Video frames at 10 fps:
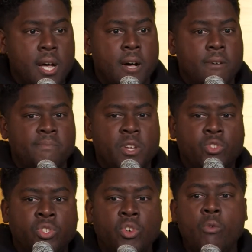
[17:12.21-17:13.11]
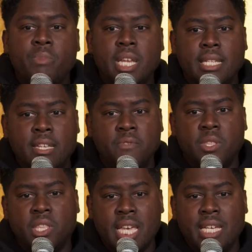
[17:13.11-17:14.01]
Um, there's so many
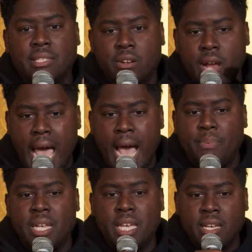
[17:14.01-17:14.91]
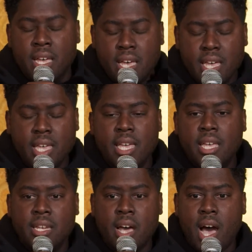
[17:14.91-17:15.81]
different things that are happening
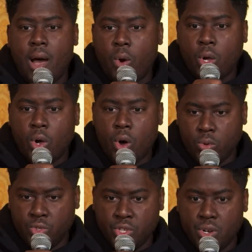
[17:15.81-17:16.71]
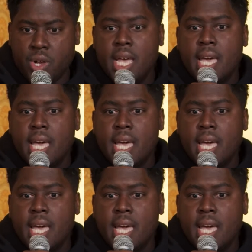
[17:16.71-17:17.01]
in our culture,